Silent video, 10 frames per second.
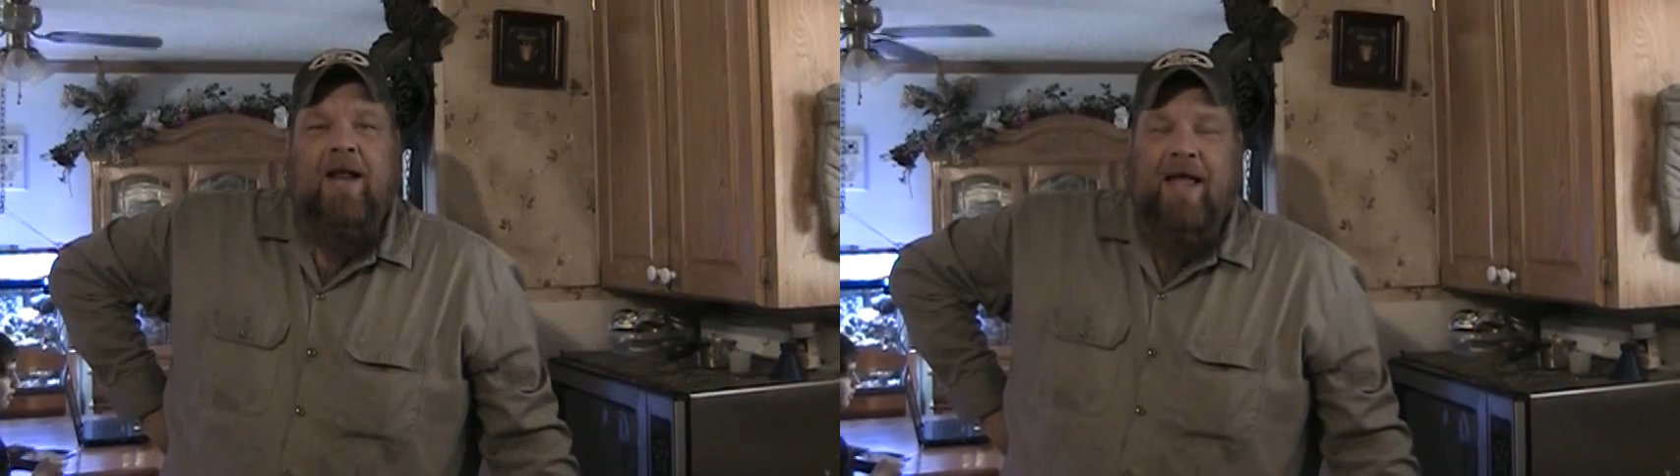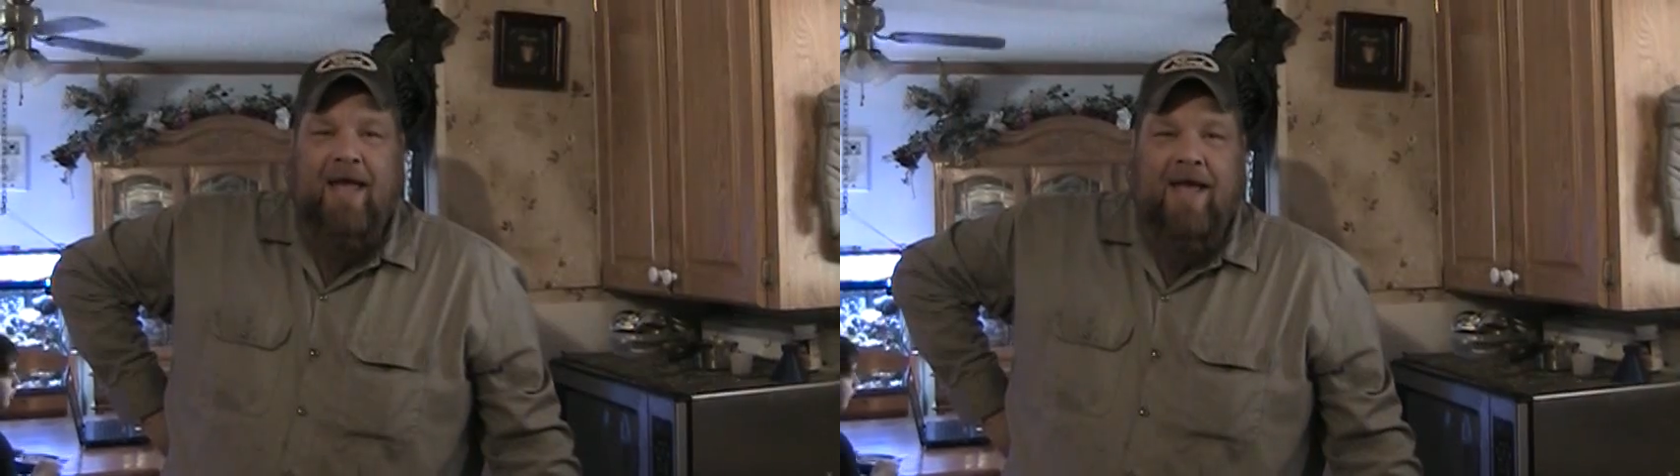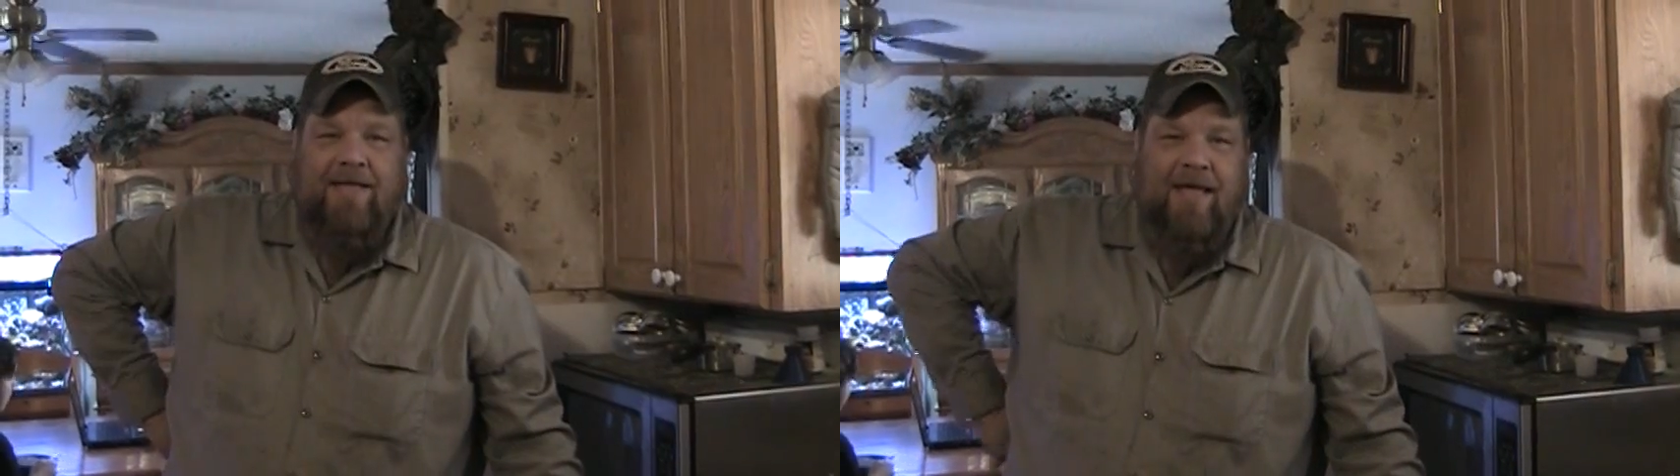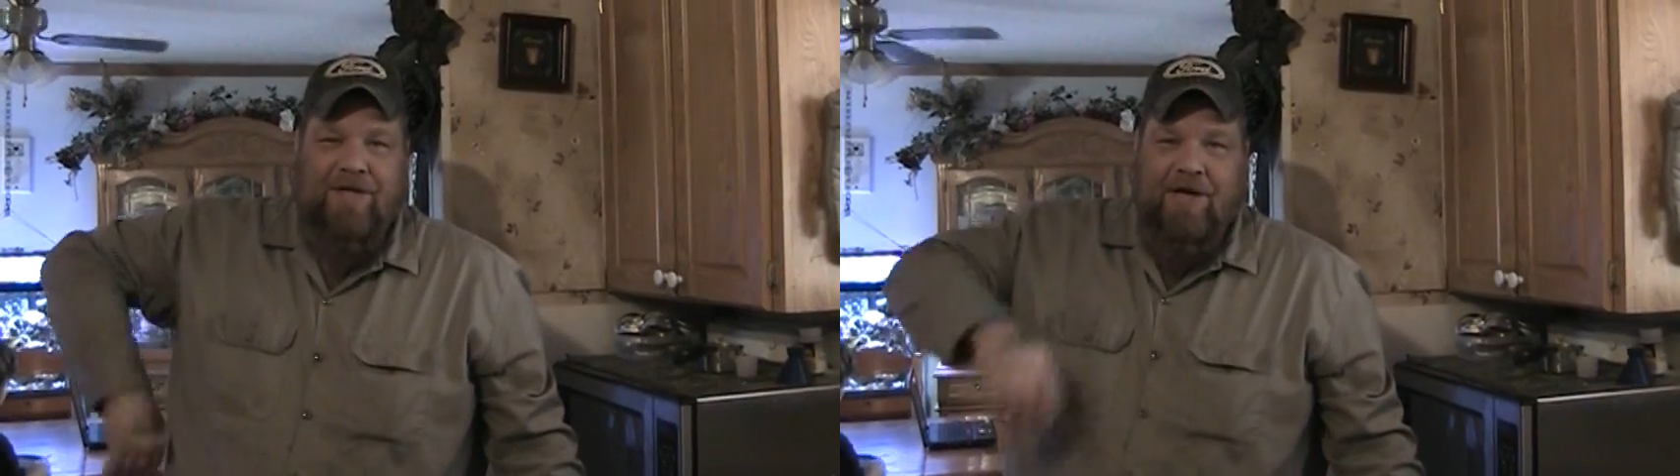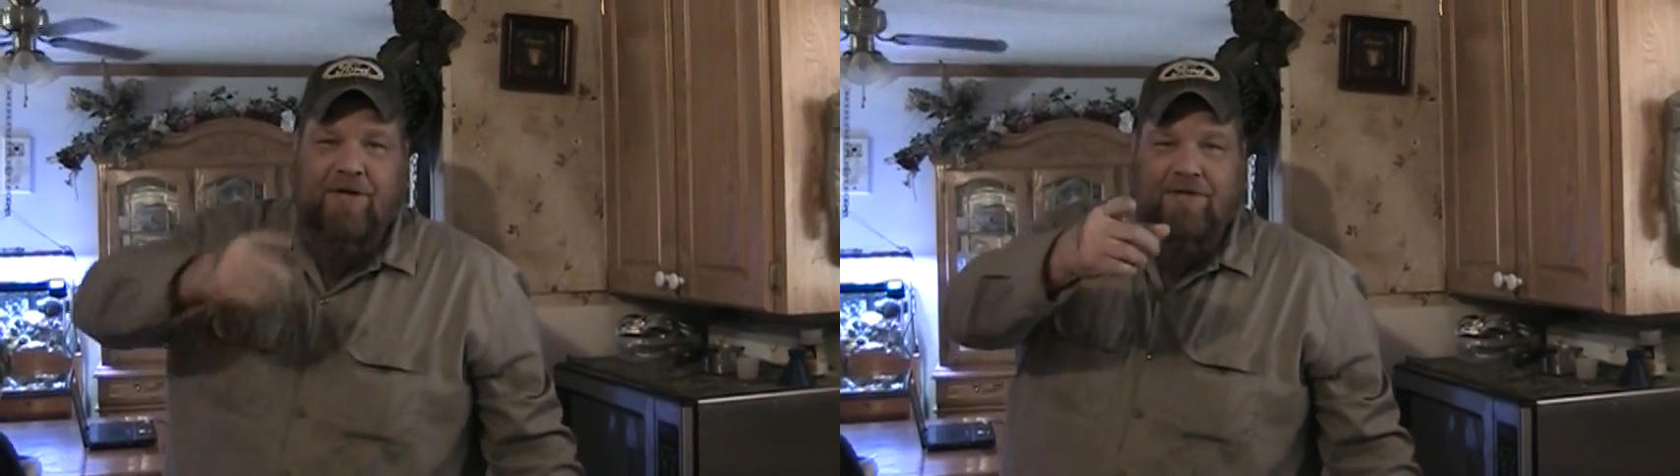Hey guys,
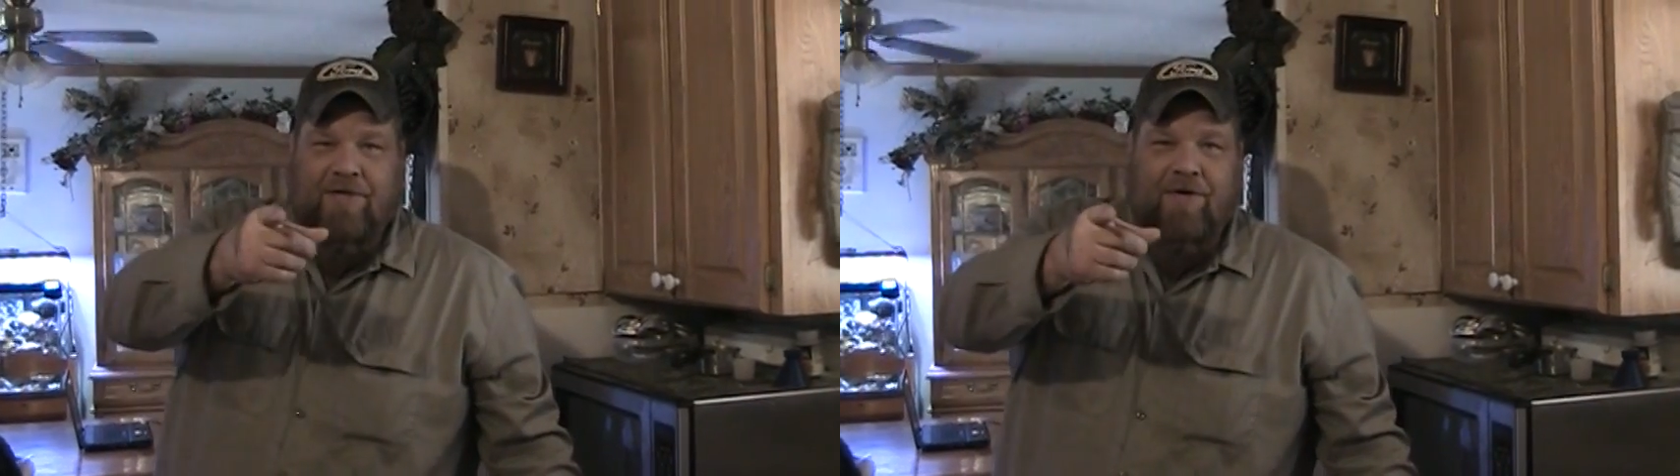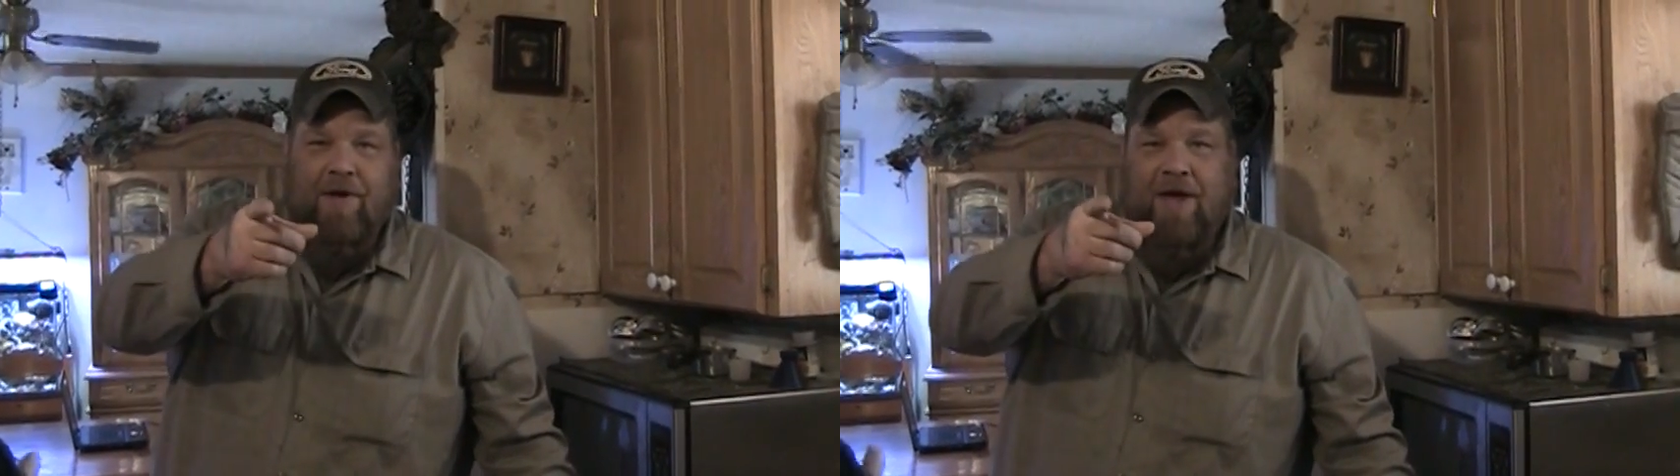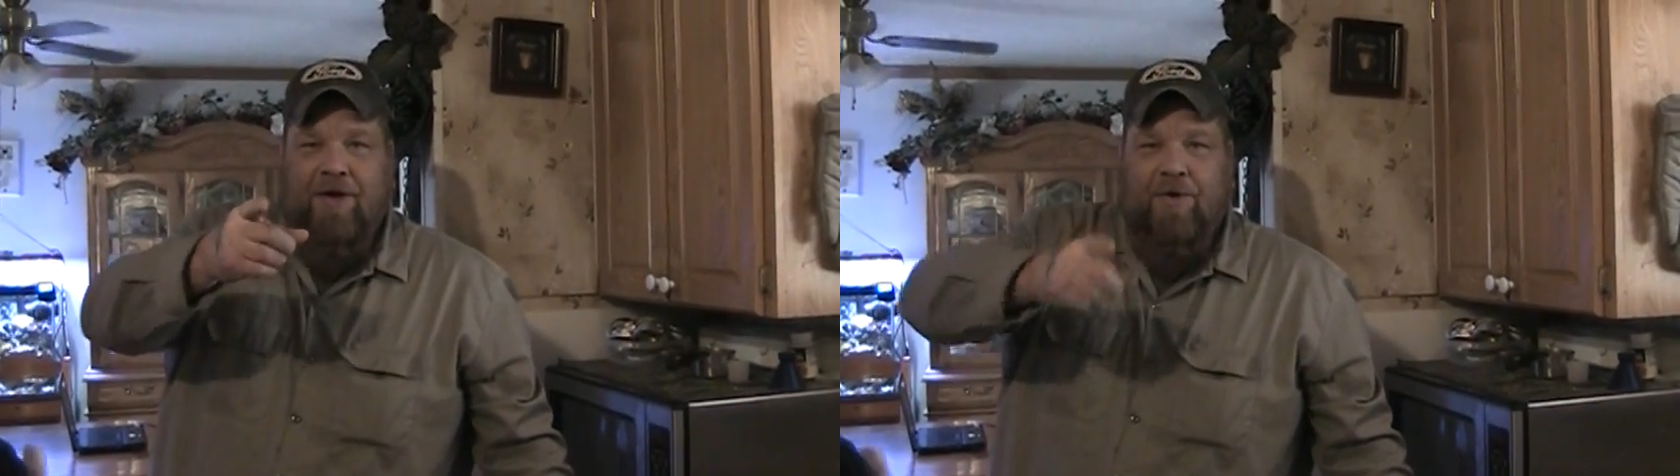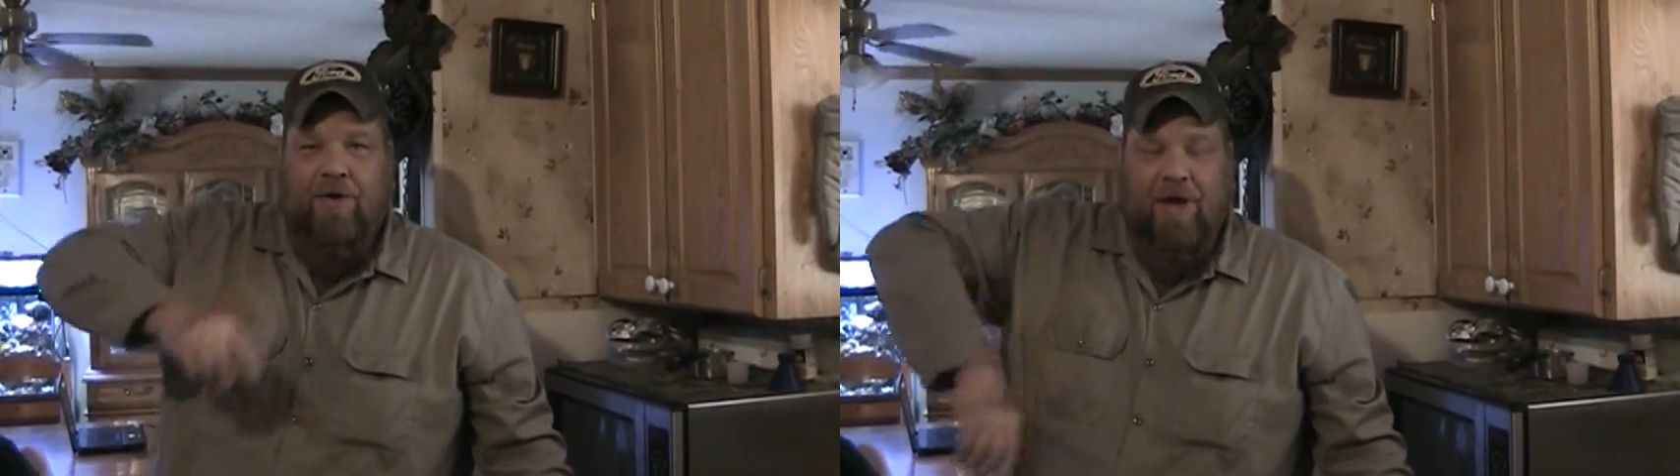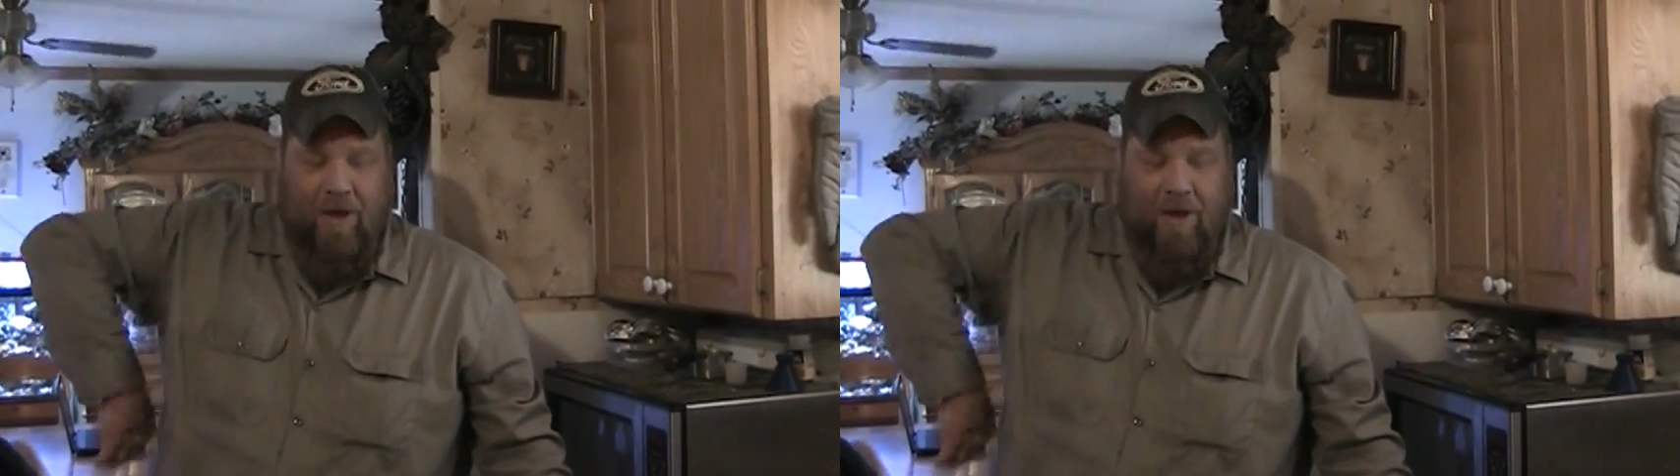JNull Zero, how you doing?